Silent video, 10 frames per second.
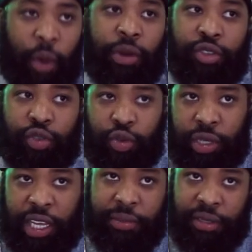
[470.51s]
I went to
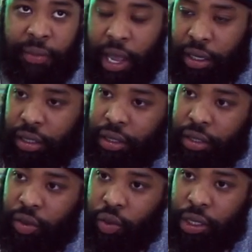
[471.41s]
school at Campus Magnet
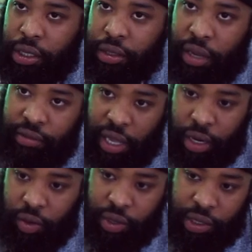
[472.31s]
in Queens,
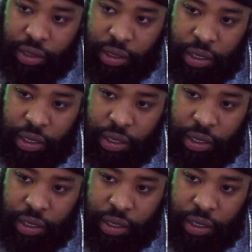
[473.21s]
outside of Queens.